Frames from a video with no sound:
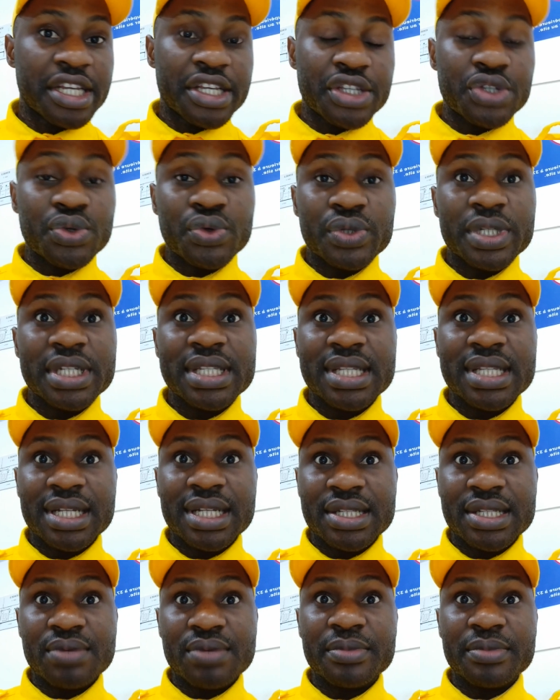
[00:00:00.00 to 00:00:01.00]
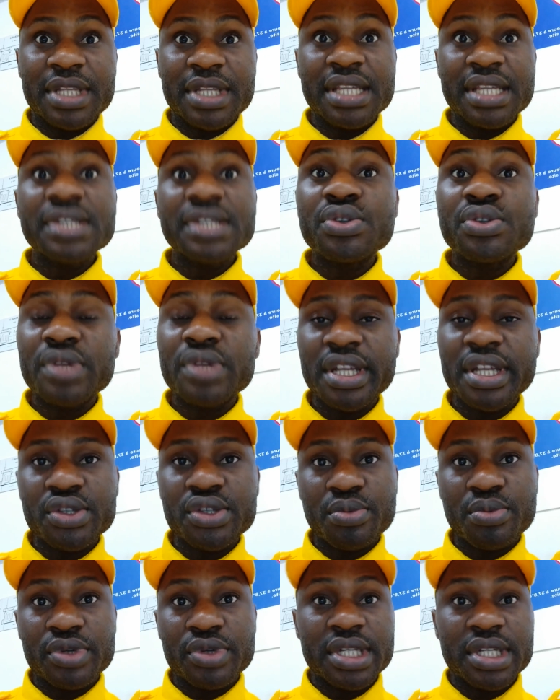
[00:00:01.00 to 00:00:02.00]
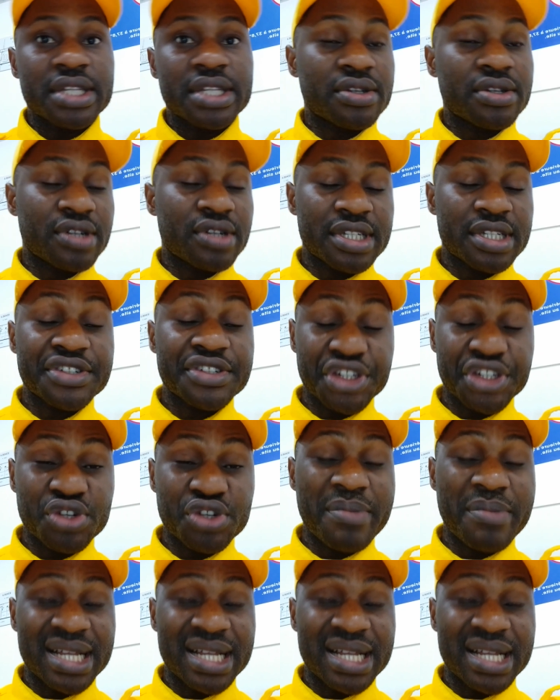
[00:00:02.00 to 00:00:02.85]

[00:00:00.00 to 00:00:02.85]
So these are some things you need to put into consideration.